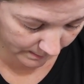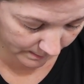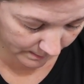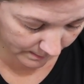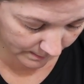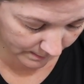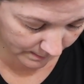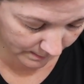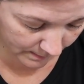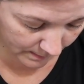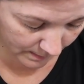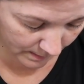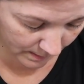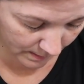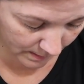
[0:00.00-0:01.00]

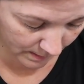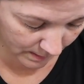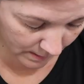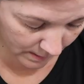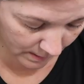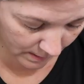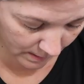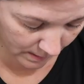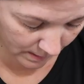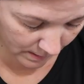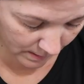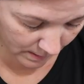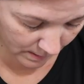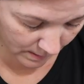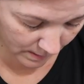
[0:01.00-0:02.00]

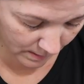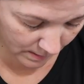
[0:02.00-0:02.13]
[no speech]